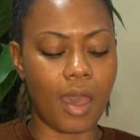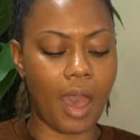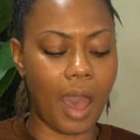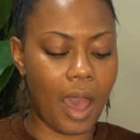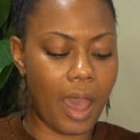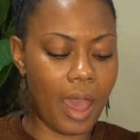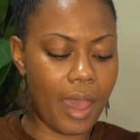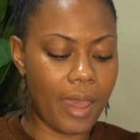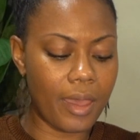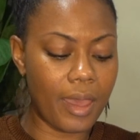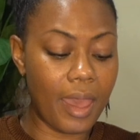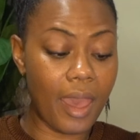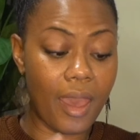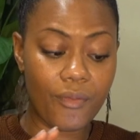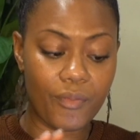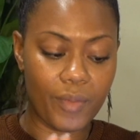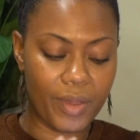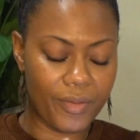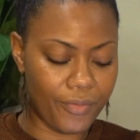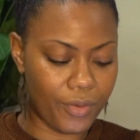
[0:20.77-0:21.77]
I
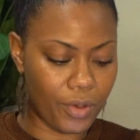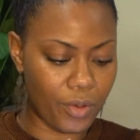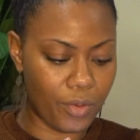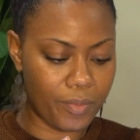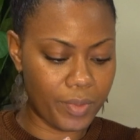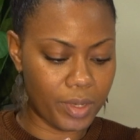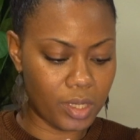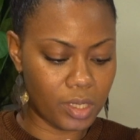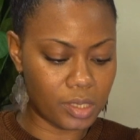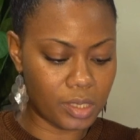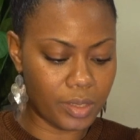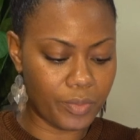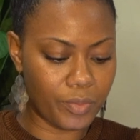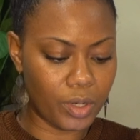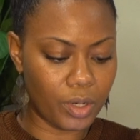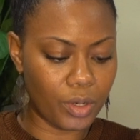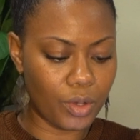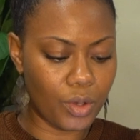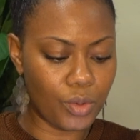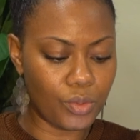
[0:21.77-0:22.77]
have my phone because I'm
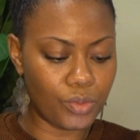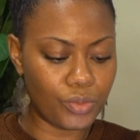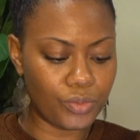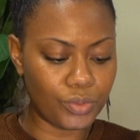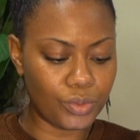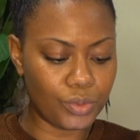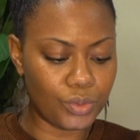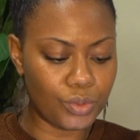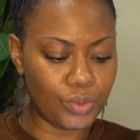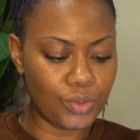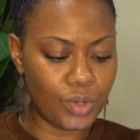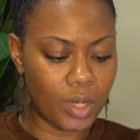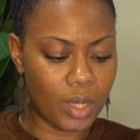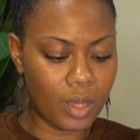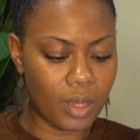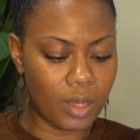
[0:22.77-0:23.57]
going to go through